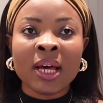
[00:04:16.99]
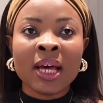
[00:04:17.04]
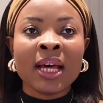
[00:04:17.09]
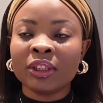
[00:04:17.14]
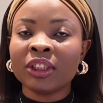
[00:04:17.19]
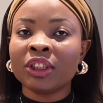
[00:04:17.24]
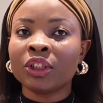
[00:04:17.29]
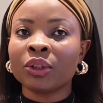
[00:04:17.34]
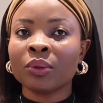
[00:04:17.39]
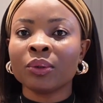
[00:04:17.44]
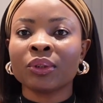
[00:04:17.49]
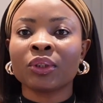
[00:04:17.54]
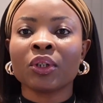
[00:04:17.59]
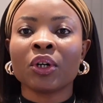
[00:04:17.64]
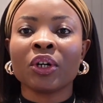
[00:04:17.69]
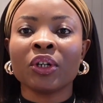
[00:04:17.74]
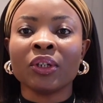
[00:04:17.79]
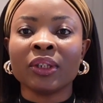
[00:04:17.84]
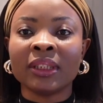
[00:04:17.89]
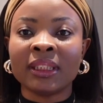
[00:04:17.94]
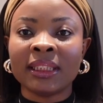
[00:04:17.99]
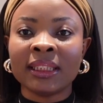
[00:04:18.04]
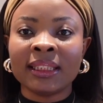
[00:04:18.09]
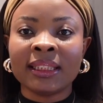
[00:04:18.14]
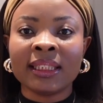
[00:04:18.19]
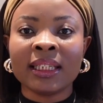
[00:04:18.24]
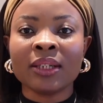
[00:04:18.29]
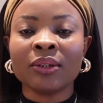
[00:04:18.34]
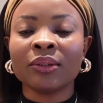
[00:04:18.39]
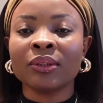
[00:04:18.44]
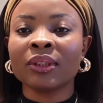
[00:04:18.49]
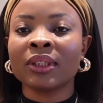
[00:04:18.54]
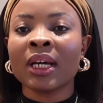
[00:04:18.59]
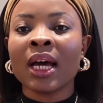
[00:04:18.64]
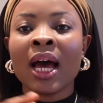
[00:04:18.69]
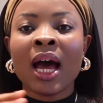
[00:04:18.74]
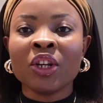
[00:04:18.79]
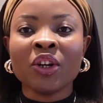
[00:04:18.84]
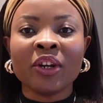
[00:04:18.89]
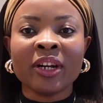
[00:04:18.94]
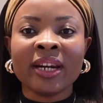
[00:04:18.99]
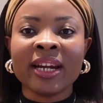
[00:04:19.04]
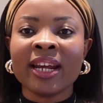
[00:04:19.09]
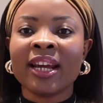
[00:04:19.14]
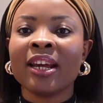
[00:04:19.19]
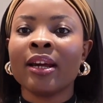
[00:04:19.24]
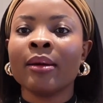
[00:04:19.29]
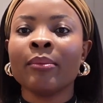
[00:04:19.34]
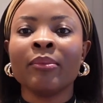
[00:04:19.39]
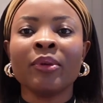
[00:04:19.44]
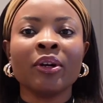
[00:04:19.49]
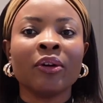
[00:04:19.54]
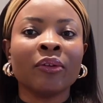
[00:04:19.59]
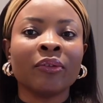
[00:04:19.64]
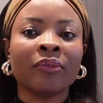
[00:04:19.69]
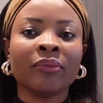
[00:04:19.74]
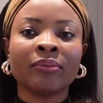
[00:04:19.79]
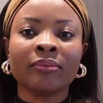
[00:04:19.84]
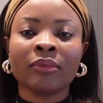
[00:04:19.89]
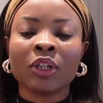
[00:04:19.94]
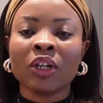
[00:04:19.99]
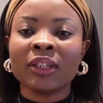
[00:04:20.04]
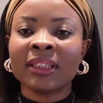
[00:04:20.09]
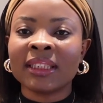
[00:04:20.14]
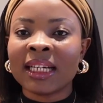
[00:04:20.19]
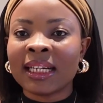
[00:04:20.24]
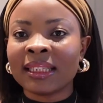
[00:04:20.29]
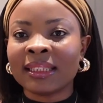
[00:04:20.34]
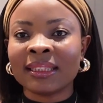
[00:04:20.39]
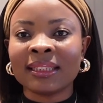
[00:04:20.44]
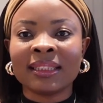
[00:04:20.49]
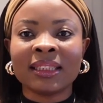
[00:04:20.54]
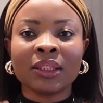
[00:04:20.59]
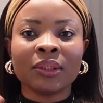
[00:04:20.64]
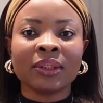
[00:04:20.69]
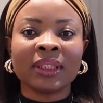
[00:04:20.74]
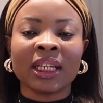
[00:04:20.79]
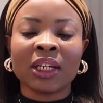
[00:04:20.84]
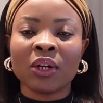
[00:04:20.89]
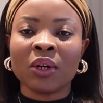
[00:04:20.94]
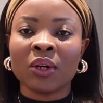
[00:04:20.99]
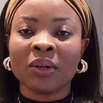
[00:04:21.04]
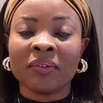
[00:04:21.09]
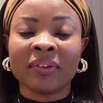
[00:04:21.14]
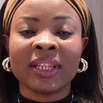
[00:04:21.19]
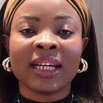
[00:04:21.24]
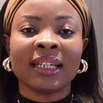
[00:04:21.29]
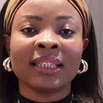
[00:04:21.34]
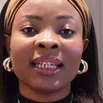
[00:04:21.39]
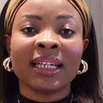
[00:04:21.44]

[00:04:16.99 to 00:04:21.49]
This shows all your details, your name, your contact details, and all of that.